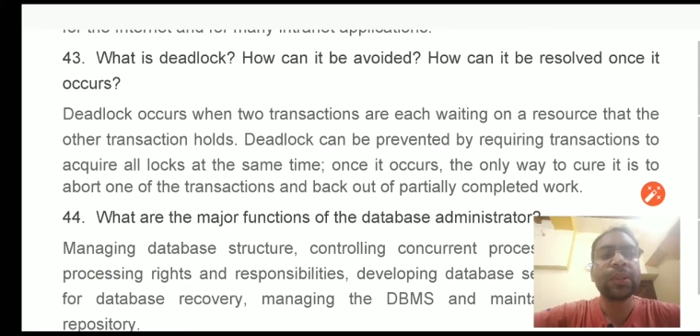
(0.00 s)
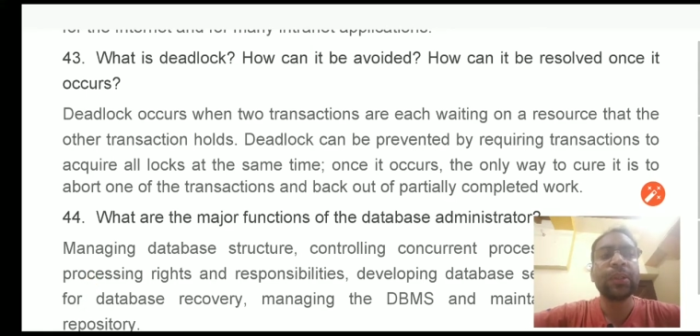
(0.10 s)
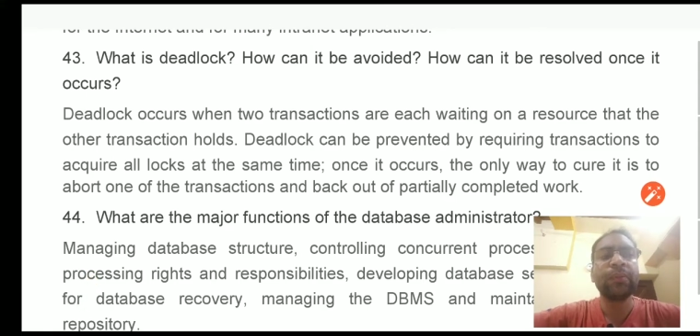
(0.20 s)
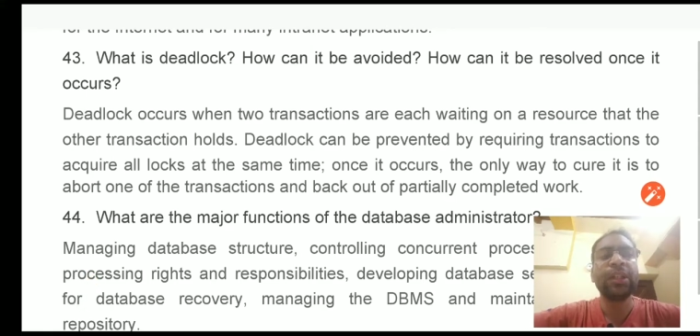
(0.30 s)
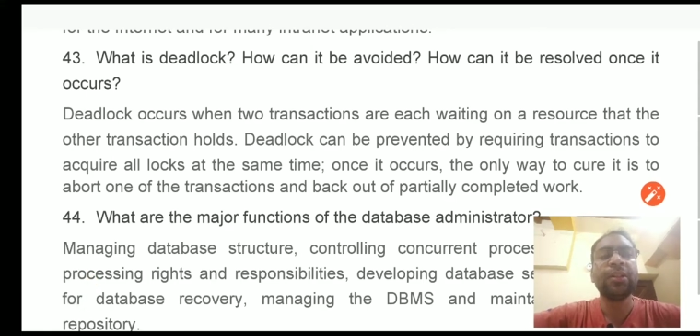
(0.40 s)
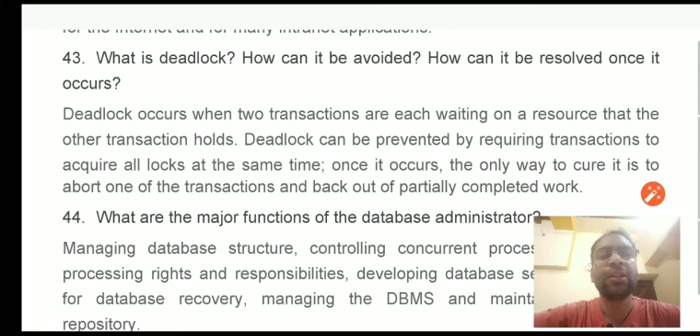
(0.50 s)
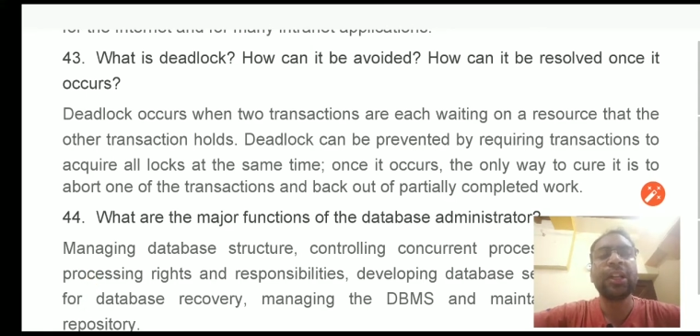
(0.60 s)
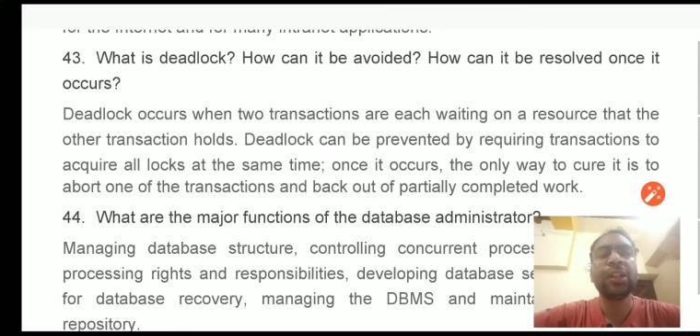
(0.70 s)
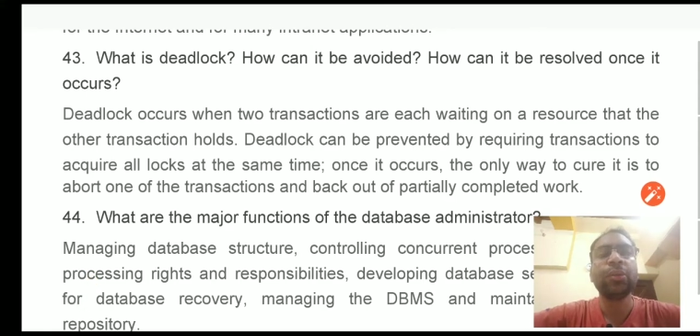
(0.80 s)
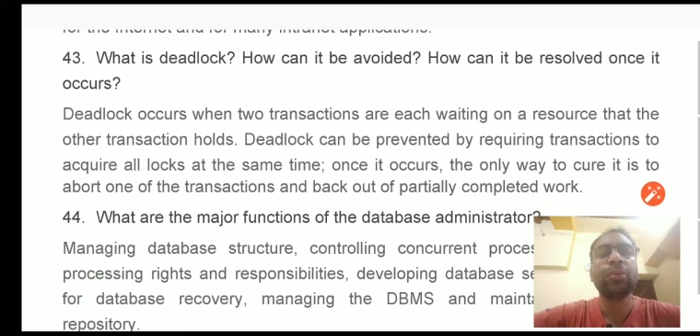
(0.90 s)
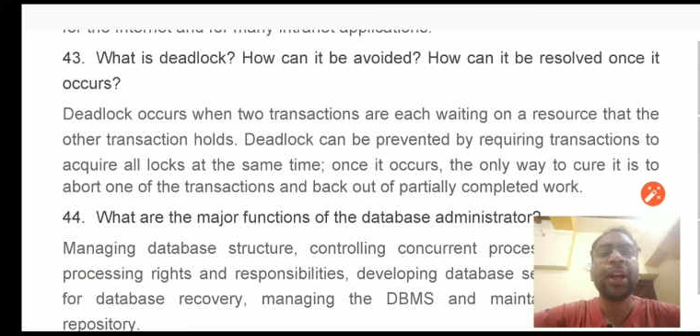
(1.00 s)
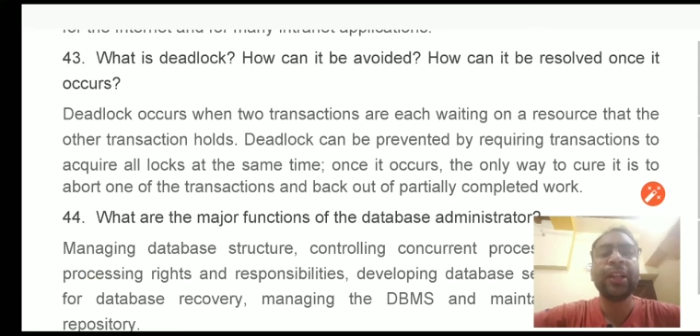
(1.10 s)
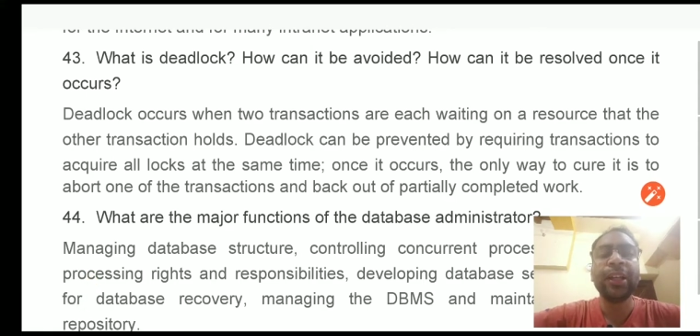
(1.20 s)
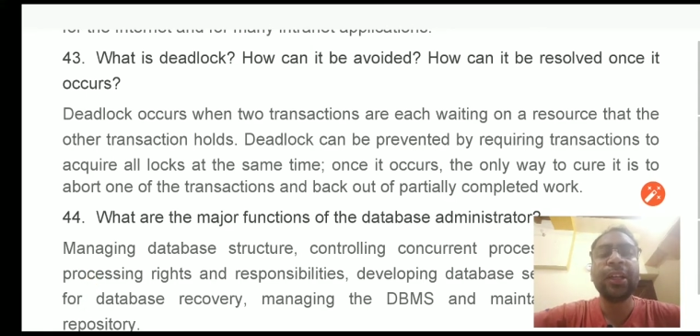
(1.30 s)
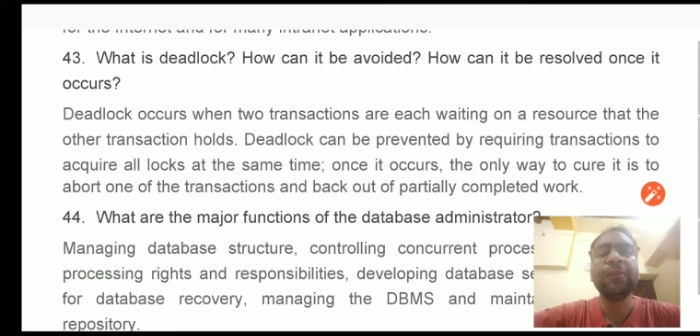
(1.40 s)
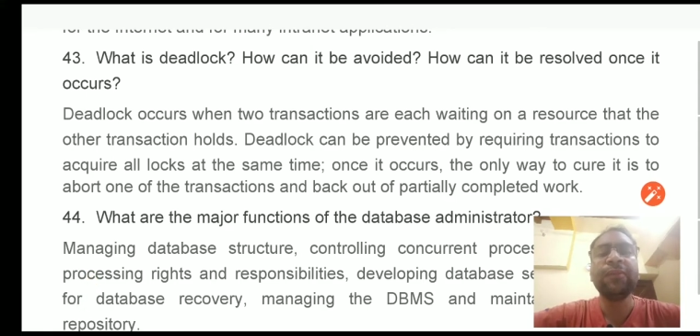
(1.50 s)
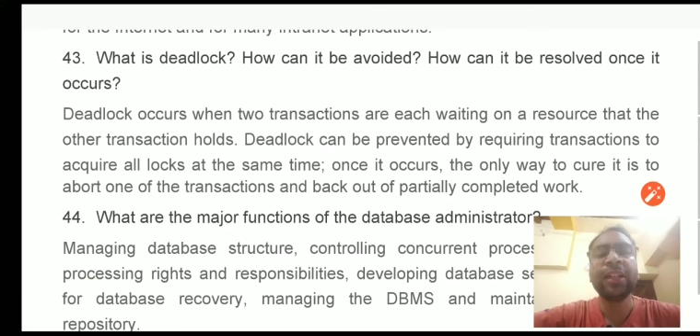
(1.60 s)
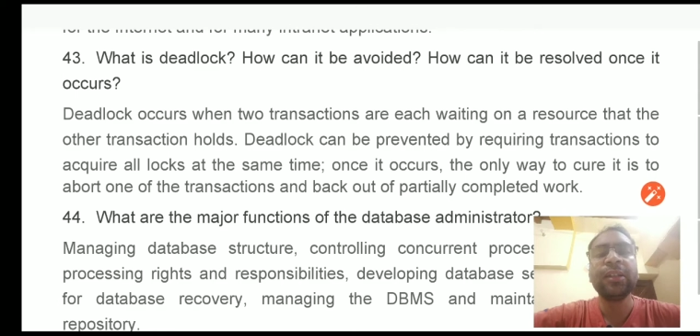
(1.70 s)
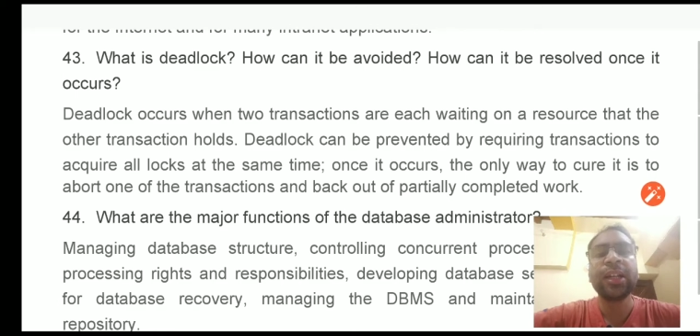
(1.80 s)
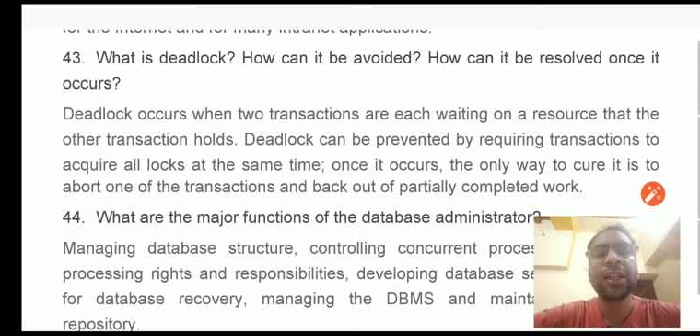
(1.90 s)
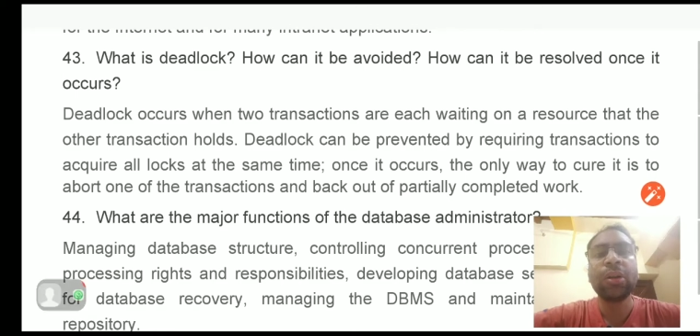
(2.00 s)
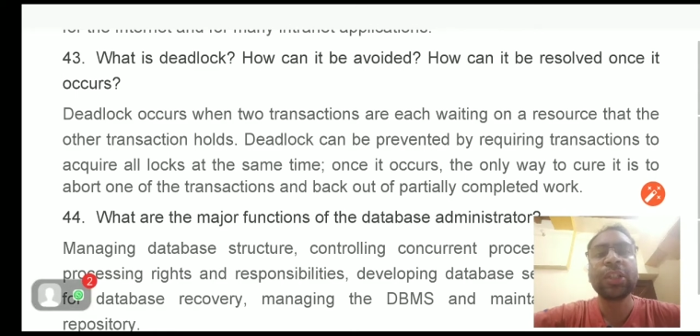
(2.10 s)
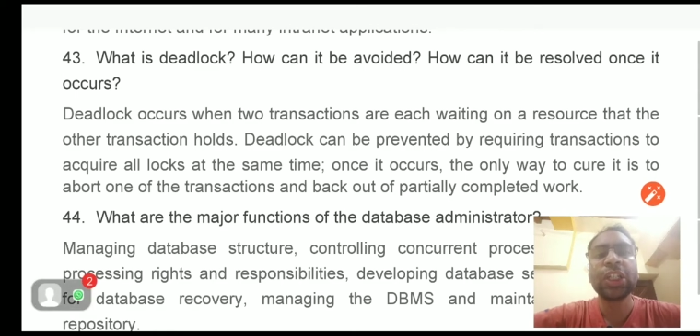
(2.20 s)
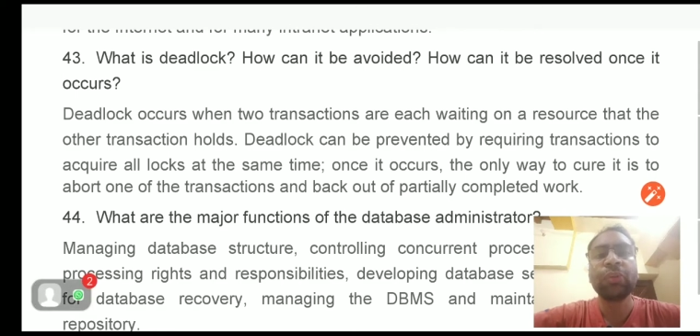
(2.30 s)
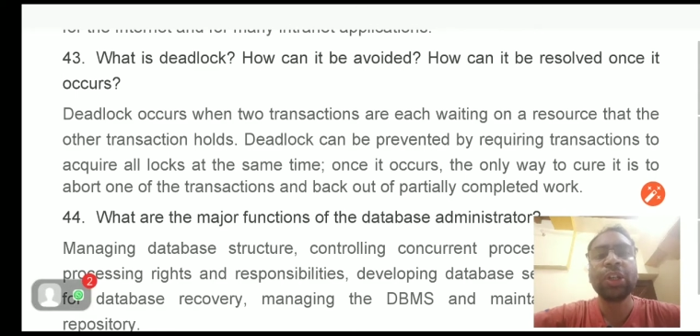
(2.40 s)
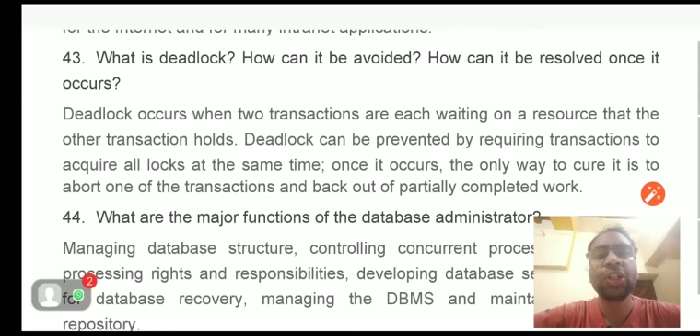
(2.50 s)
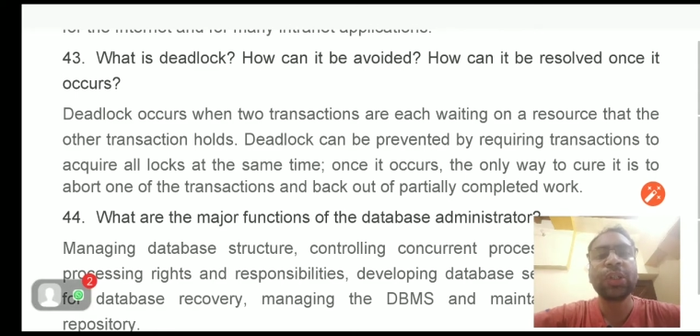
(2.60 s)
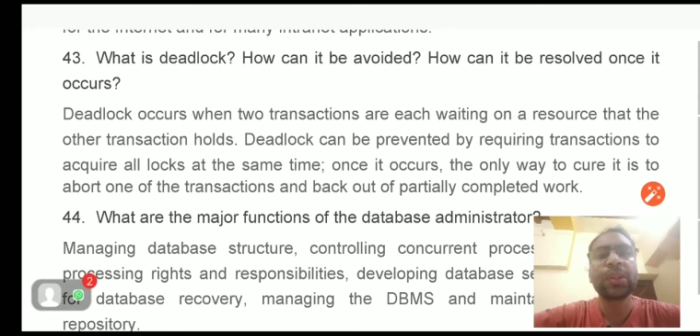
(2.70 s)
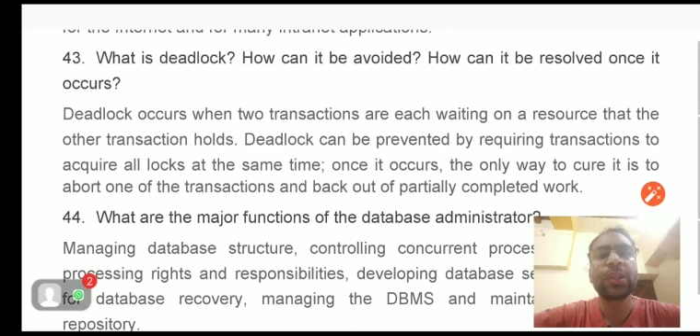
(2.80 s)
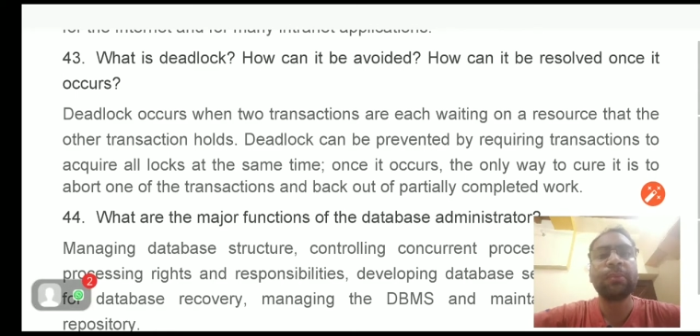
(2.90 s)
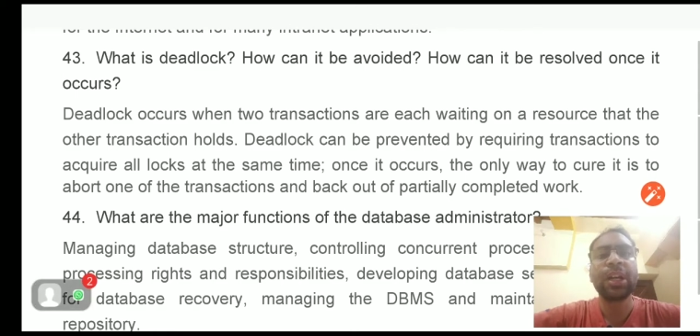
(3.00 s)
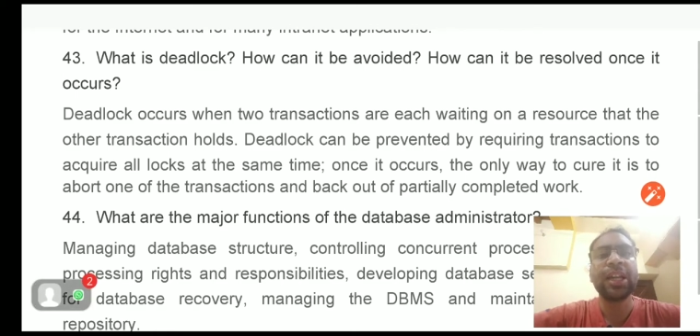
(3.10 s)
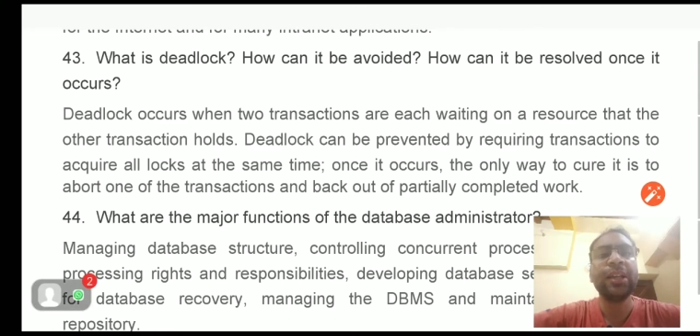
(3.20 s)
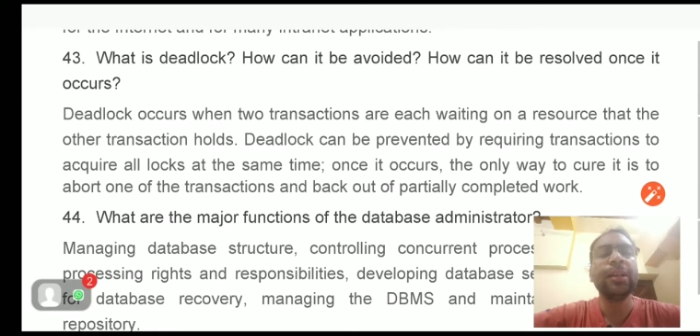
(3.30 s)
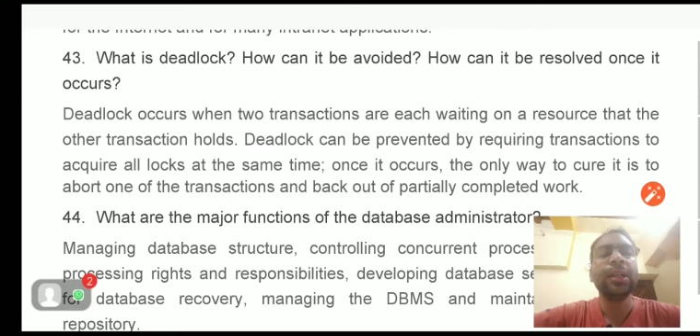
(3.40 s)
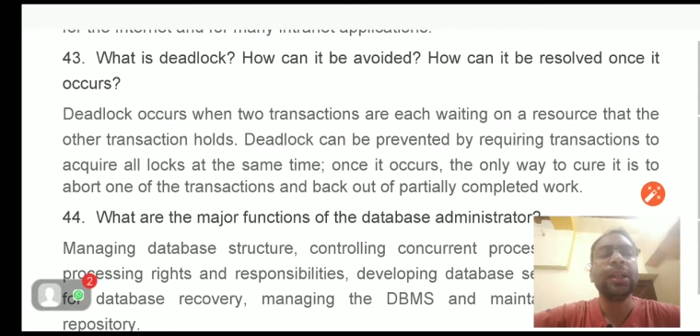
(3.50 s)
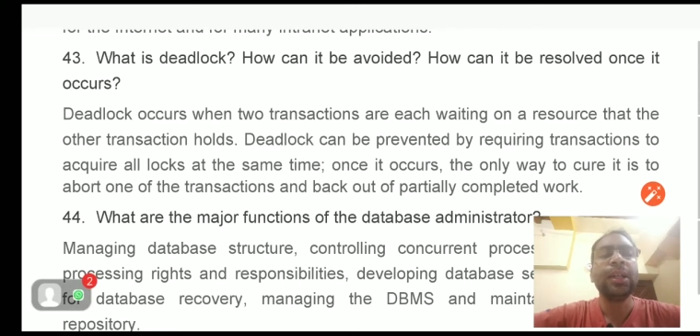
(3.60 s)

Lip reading: So we try to identify the deadlock situations prior,